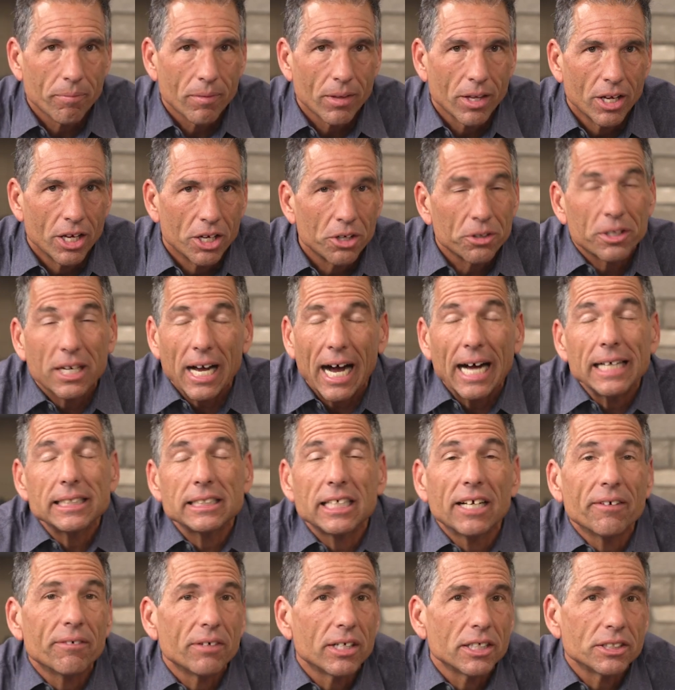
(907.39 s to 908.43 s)
You know, God's
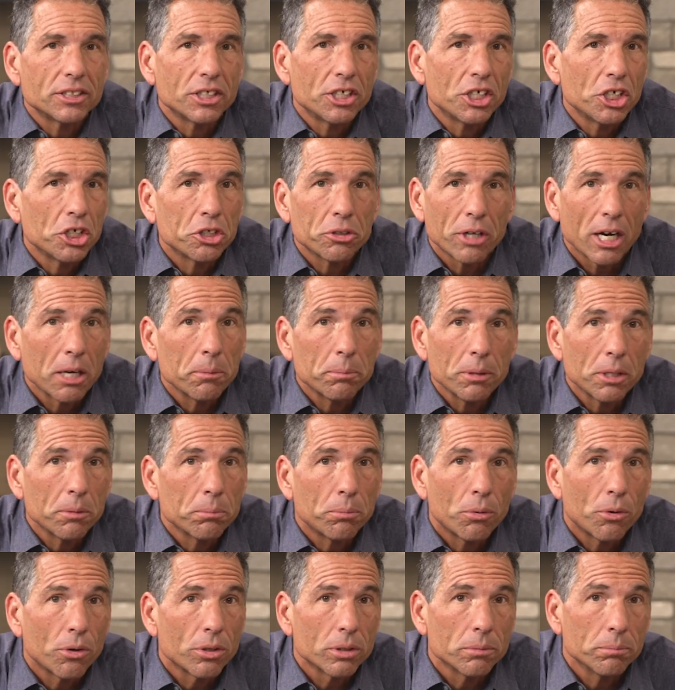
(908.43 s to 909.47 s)
given us an incredibly
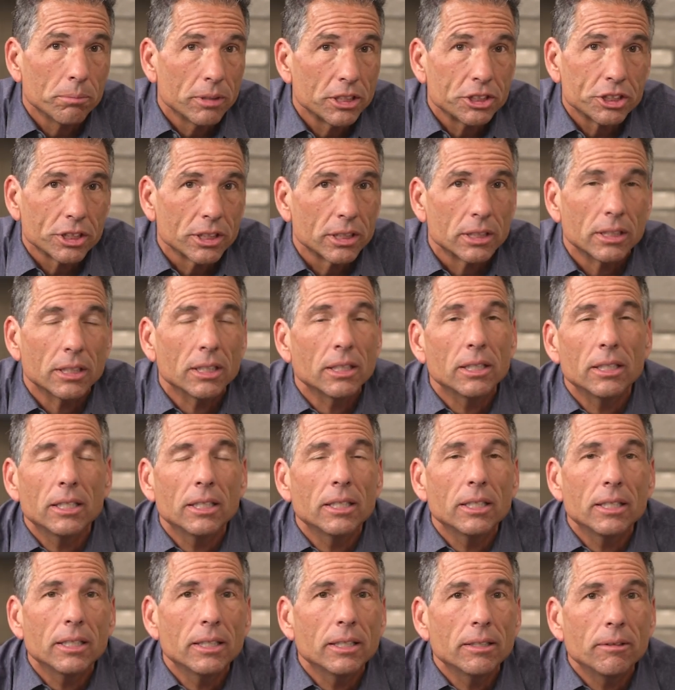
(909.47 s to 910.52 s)
important mission.
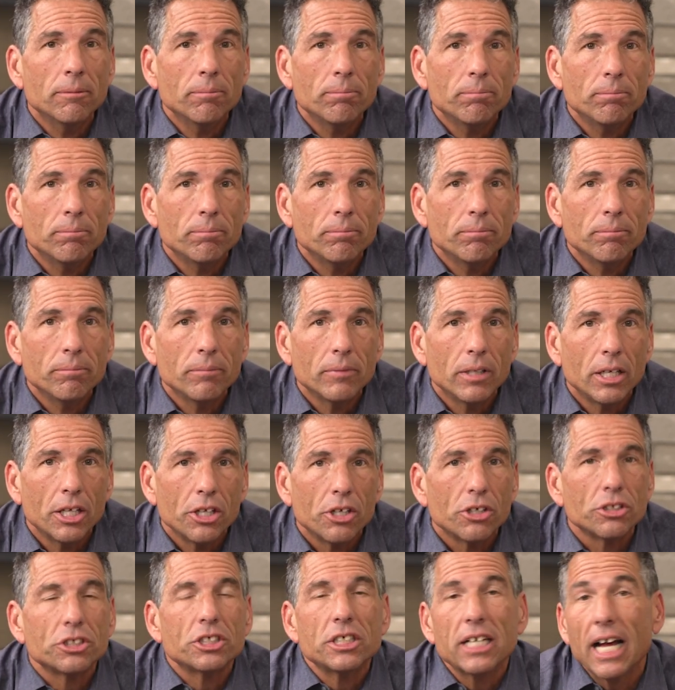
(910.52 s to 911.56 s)

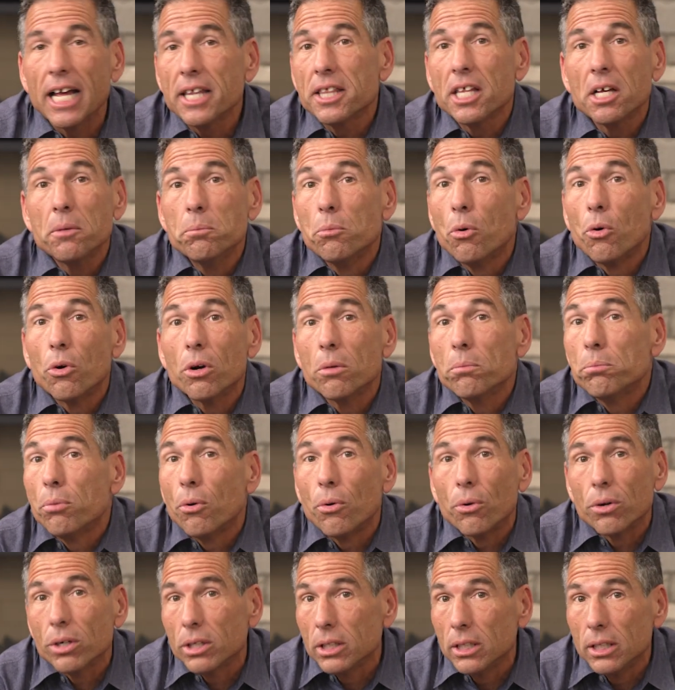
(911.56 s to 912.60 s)
There's nothing more
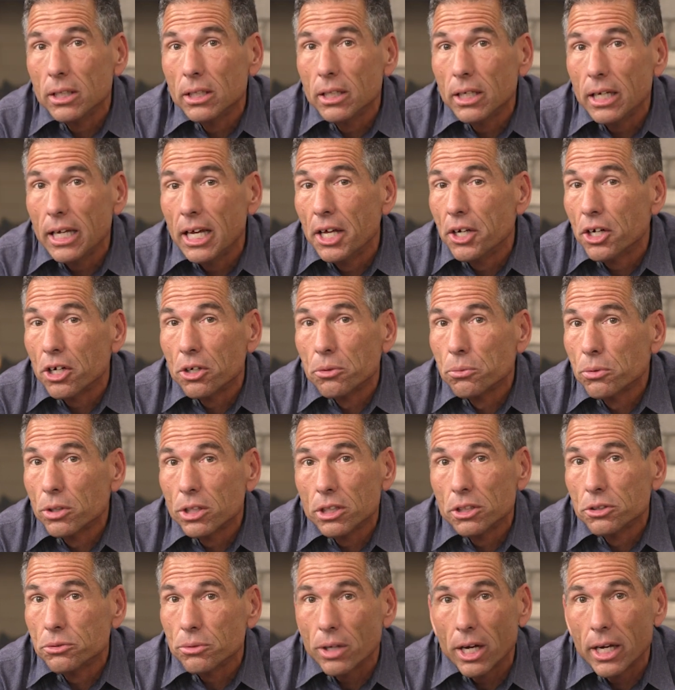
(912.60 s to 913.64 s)
important in our
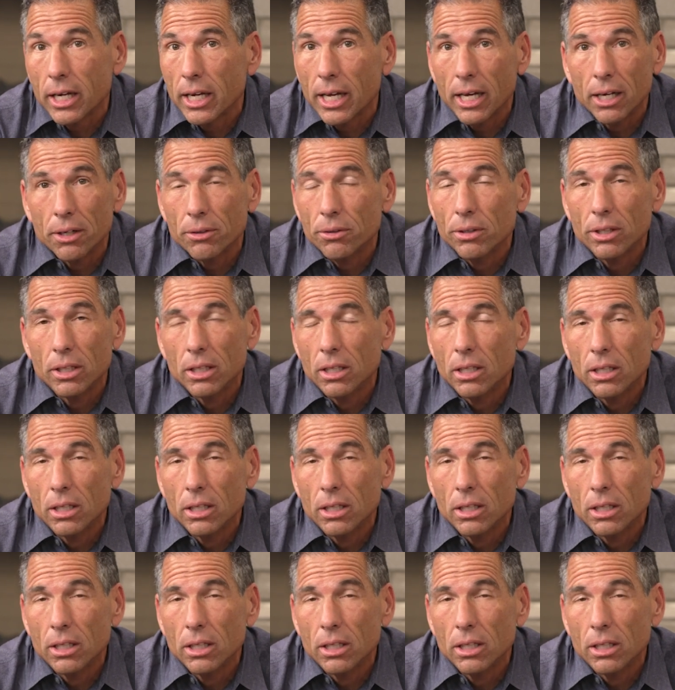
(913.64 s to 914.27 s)
world right now